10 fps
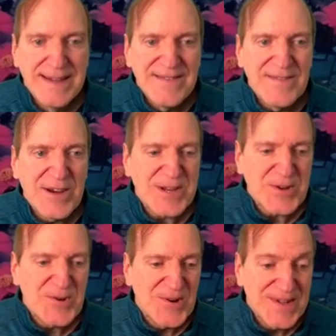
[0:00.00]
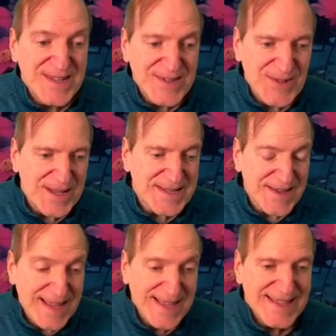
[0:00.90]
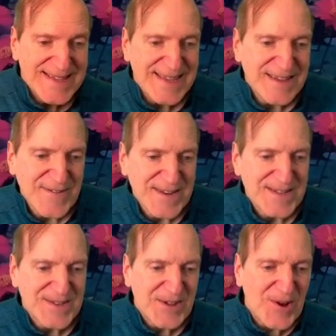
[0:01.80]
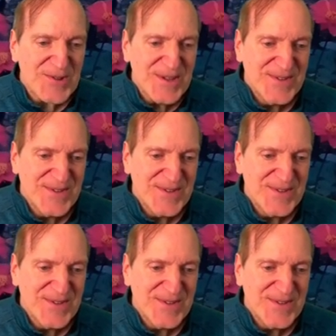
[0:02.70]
Very cool. So let's see if it installed,